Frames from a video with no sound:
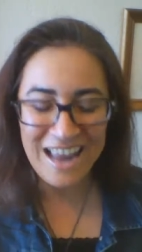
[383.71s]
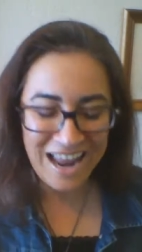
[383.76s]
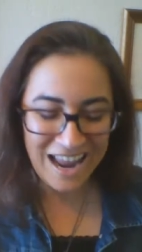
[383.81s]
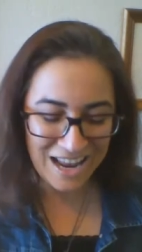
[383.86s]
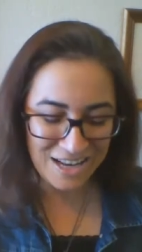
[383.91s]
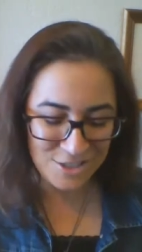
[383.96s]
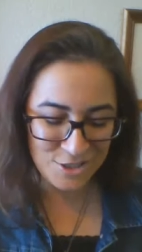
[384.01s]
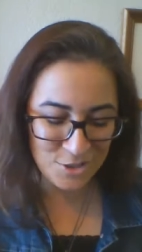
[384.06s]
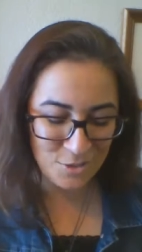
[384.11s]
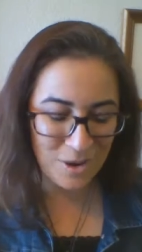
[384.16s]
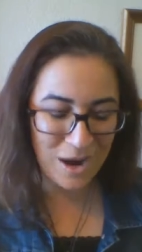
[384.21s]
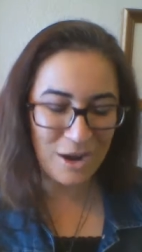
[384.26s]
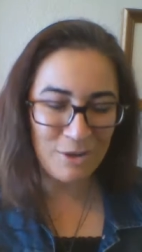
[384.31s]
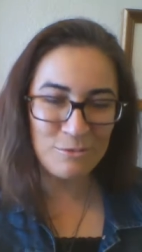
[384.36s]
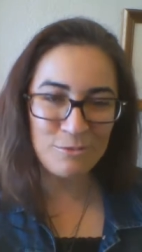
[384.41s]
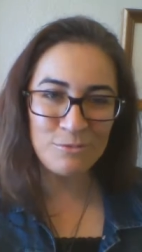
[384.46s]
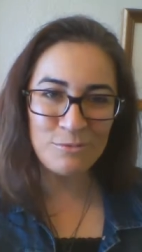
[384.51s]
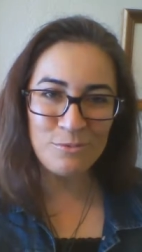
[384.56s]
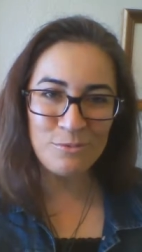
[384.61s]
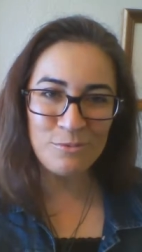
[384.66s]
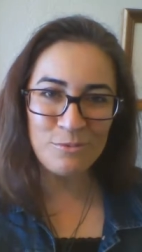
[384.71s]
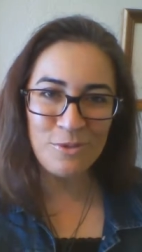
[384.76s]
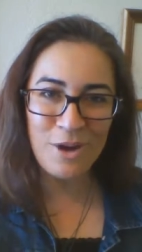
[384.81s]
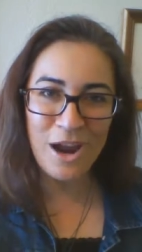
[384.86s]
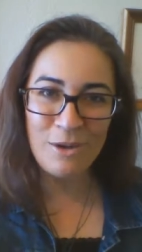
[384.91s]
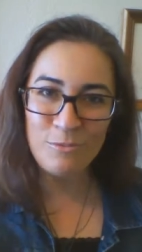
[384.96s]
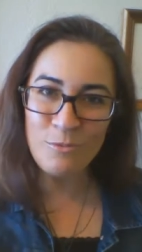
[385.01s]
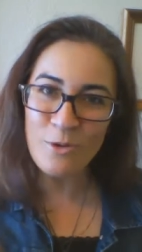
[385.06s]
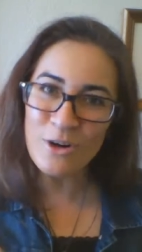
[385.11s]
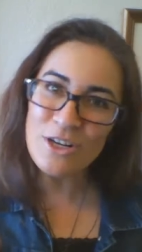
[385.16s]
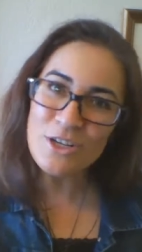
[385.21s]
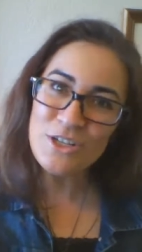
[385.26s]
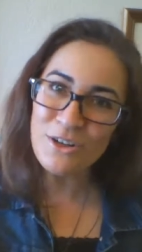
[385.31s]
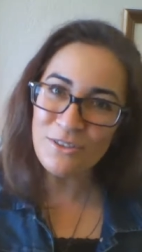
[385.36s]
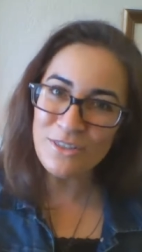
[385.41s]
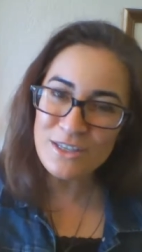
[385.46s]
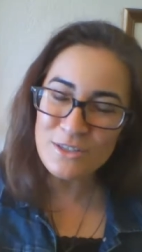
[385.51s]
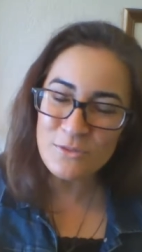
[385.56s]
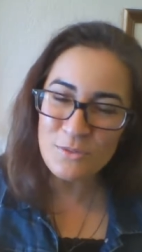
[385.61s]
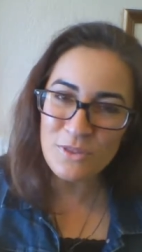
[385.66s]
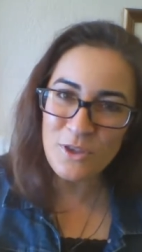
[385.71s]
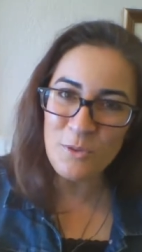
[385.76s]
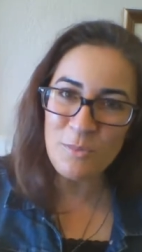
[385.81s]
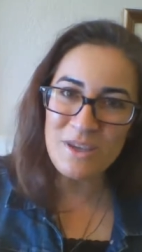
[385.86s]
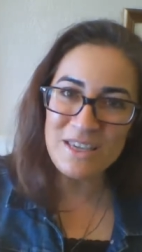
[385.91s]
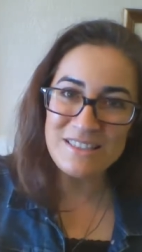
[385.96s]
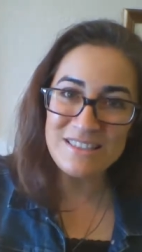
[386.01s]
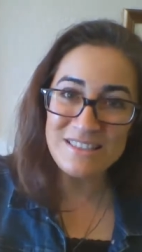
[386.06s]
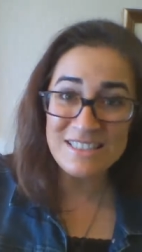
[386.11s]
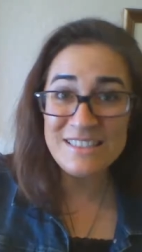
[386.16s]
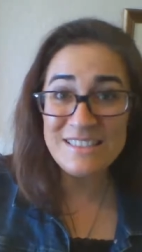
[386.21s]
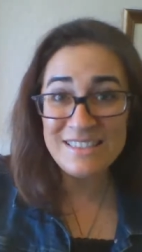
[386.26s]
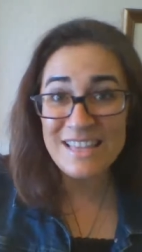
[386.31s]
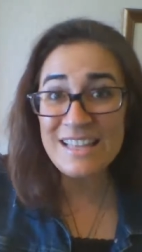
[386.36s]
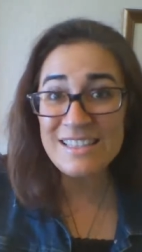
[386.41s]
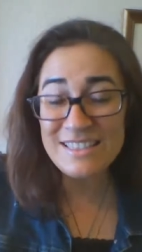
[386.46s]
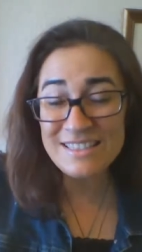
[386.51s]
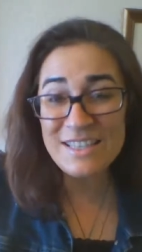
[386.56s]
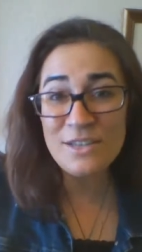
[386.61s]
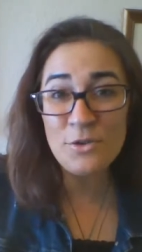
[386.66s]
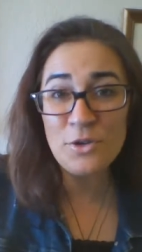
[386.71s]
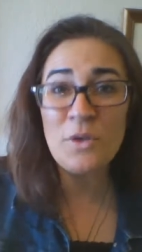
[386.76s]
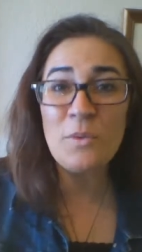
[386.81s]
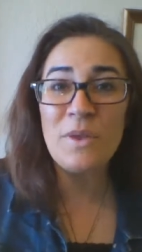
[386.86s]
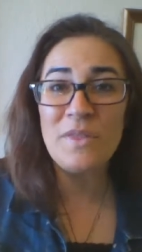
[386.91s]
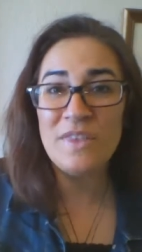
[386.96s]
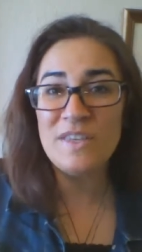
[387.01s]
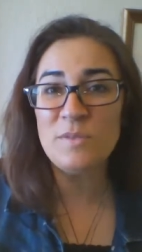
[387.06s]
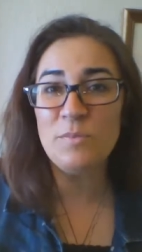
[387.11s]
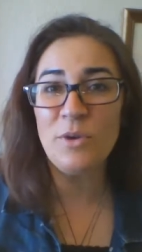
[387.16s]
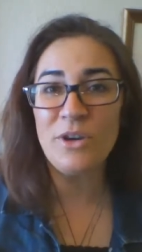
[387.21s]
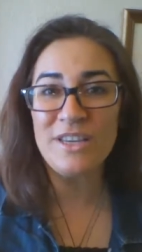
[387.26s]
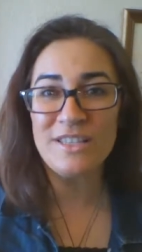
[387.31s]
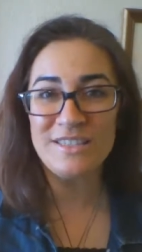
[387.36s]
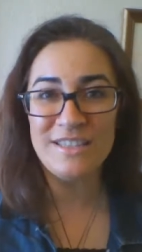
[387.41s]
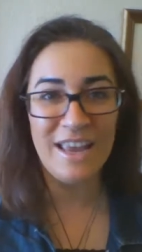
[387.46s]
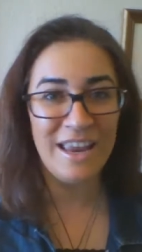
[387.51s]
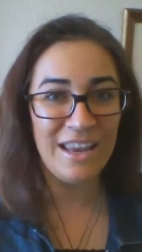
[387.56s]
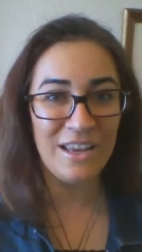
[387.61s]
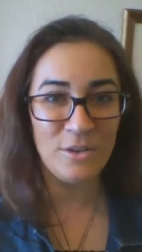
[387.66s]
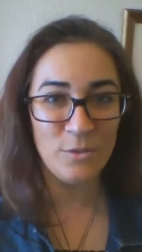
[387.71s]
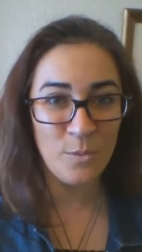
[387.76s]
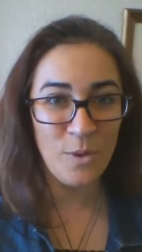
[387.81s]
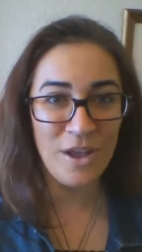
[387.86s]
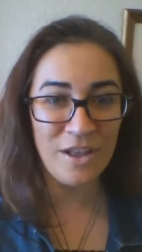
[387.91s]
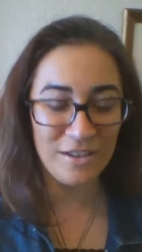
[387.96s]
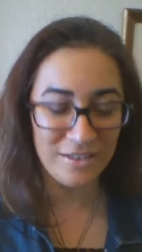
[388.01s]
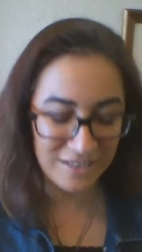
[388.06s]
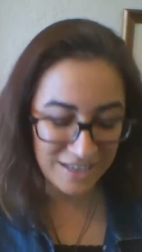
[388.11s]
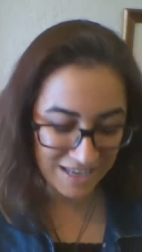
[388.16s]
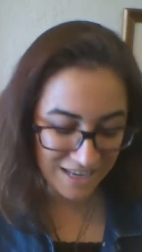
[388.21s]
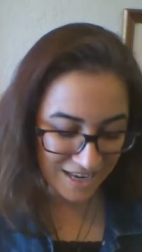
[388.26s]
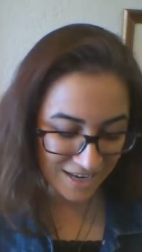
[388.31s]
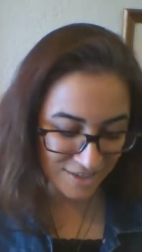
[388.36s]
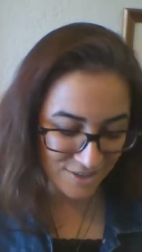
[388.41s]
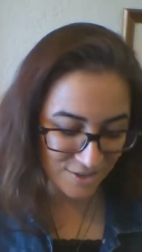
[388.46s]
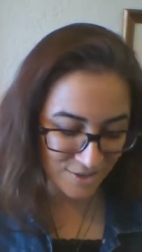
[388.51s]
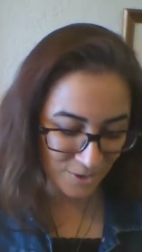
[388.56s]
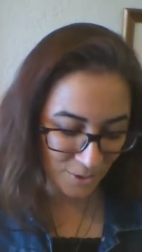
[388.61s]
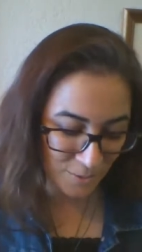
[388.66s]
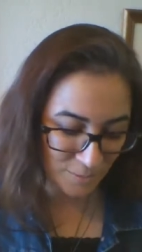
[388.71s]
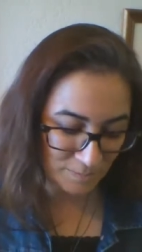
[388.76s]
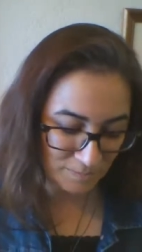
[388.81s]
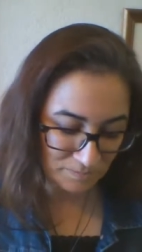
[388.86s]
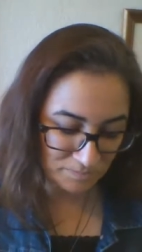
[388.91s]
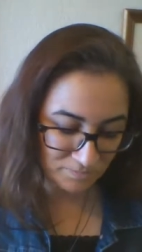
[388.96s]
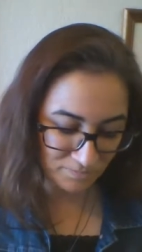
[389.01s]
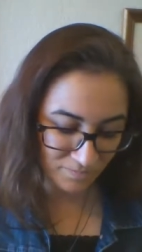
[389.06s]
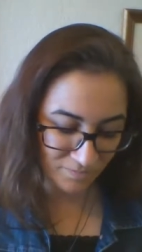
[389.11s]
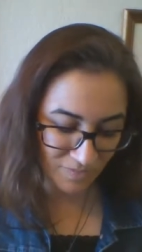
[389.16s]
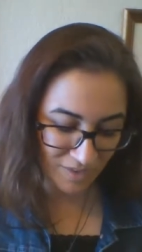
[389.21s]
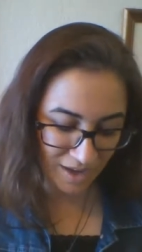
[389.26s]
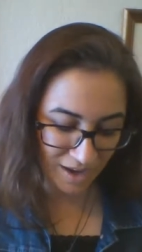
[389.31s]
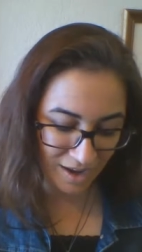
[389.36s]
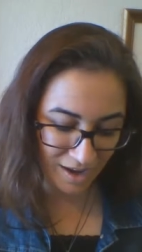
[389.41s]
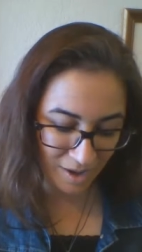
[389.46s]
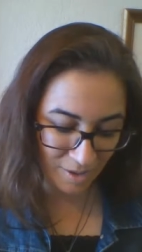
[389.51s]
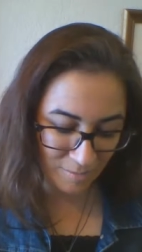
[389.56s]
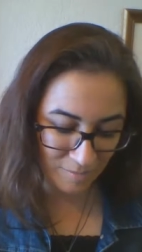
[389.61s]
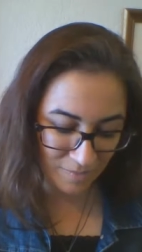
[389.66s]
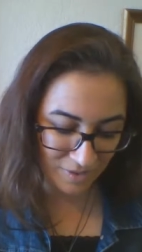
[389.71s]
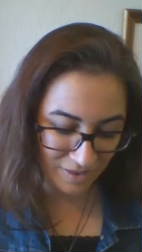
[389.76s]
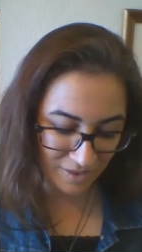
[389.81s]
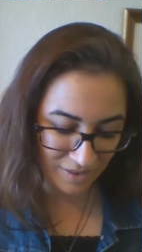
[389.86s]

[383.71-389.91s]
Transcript: And so I I want to share this with you because this that's essentially what this book is saying as well. So um,